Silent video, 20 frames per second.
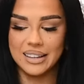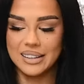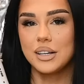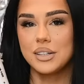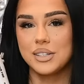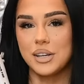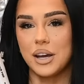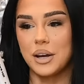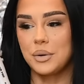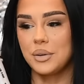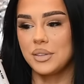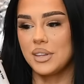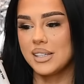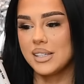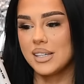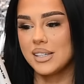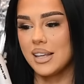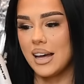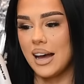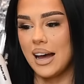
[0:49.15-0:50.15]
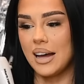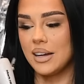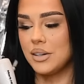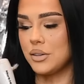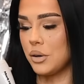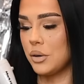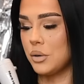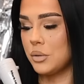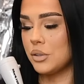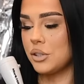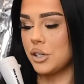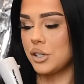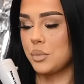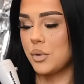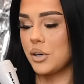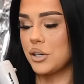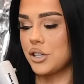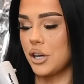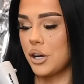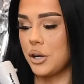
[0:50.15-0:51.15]
So this is the handle. Just
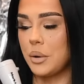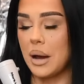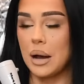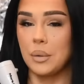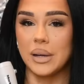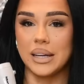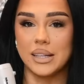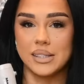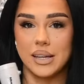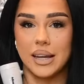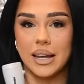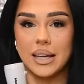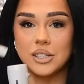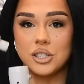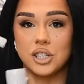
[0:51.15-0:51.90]
want to show you how easy it is